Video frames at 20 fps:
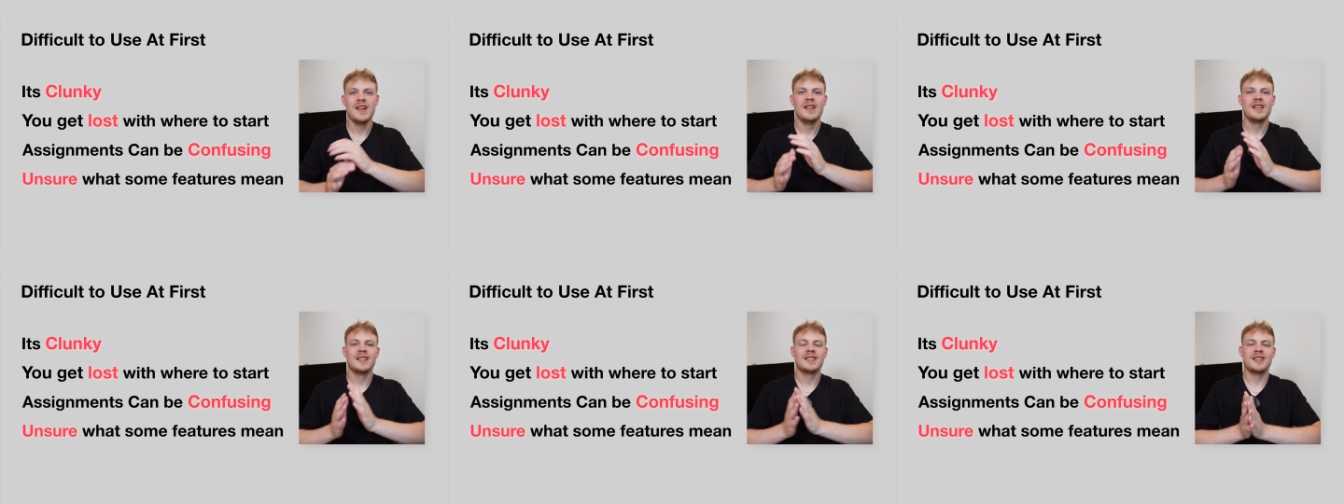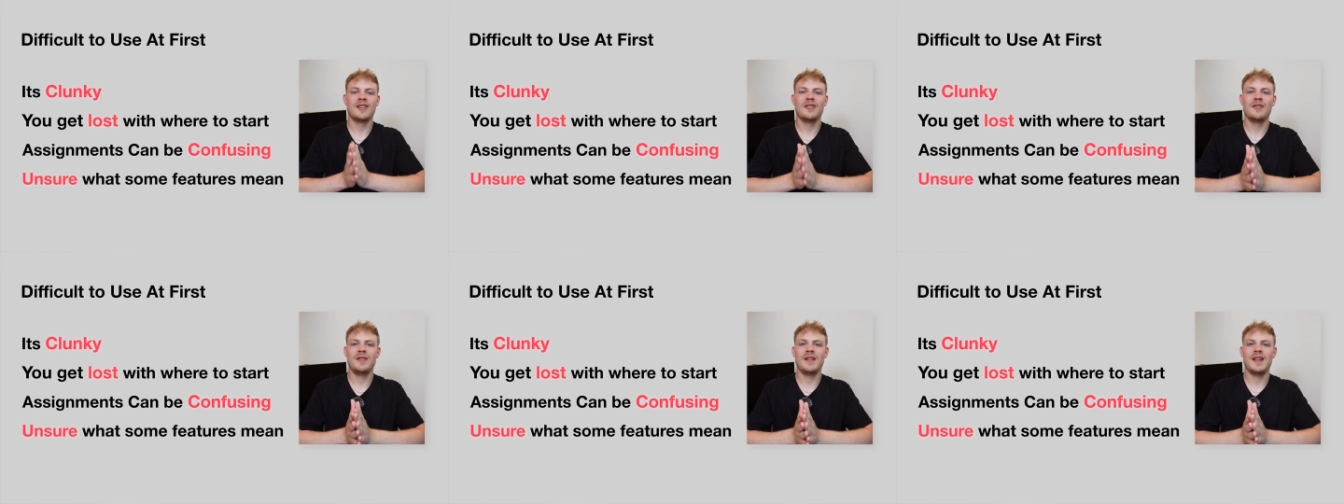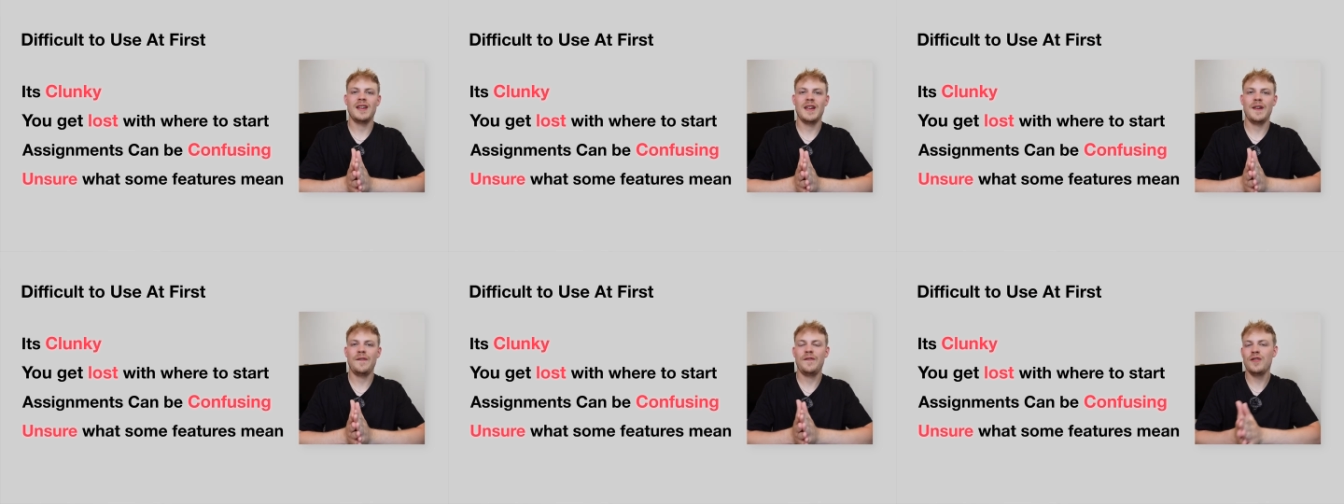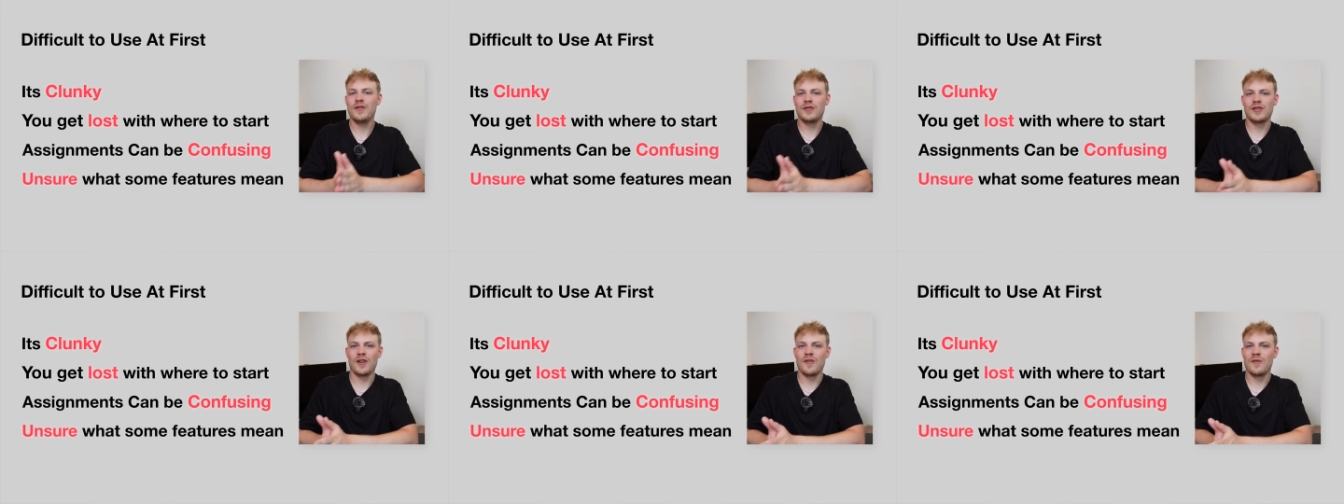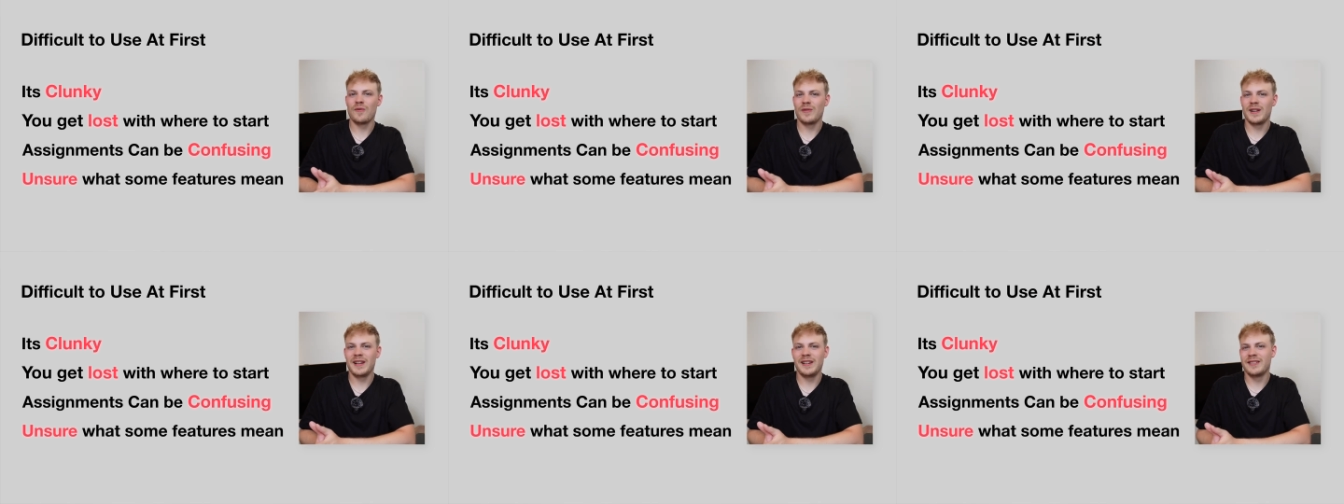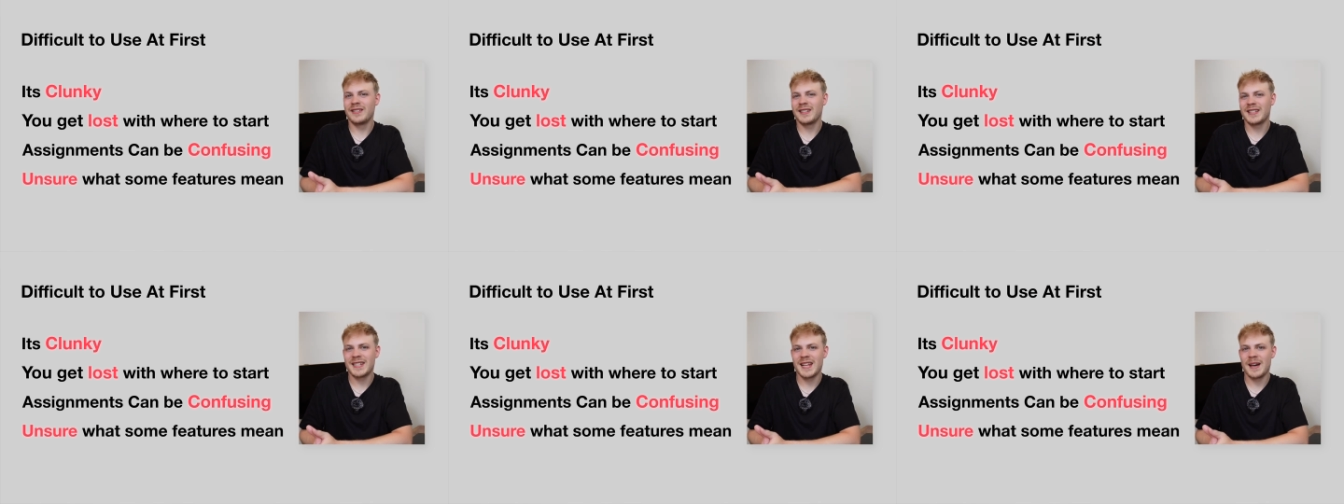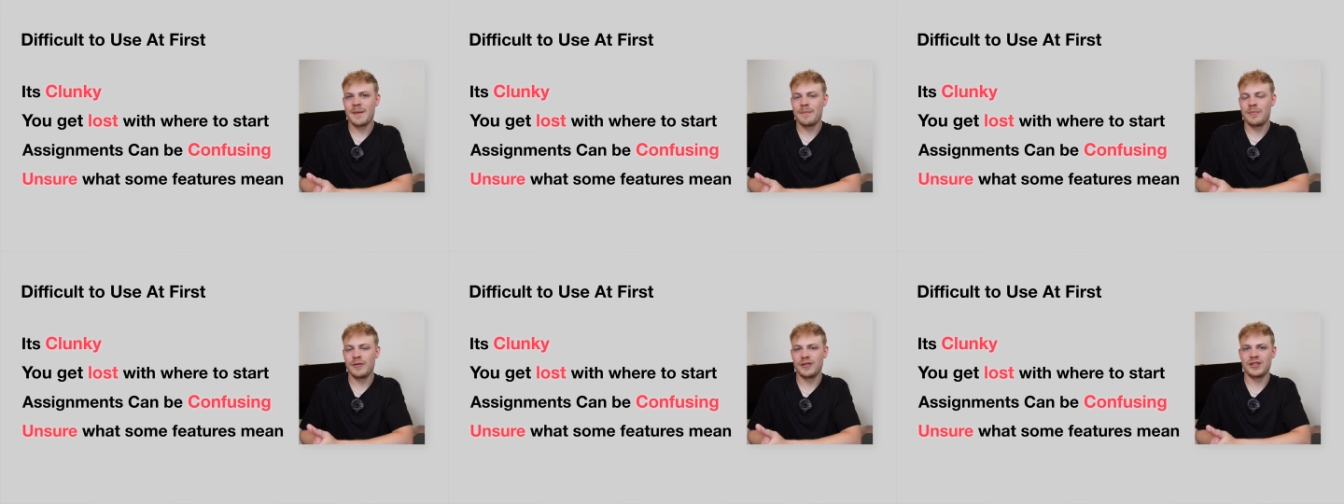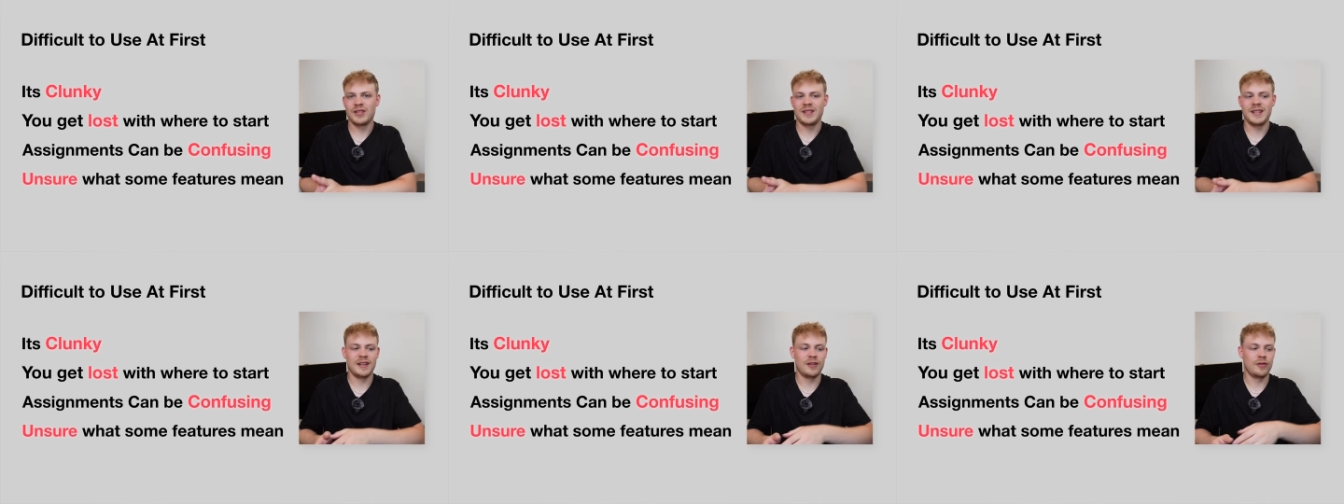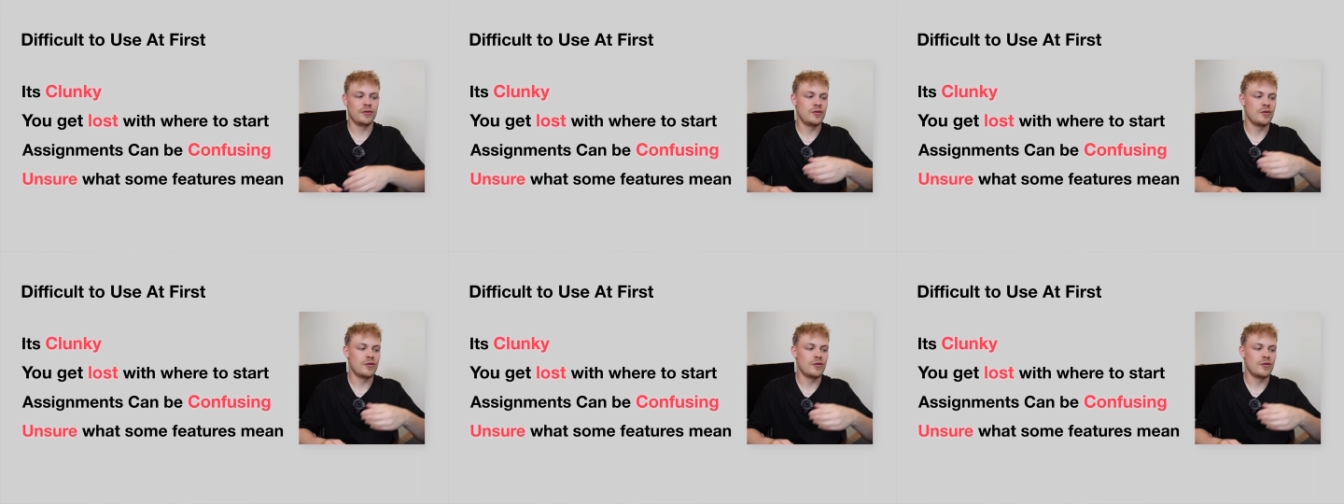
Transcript: So if you don't really understand budgeting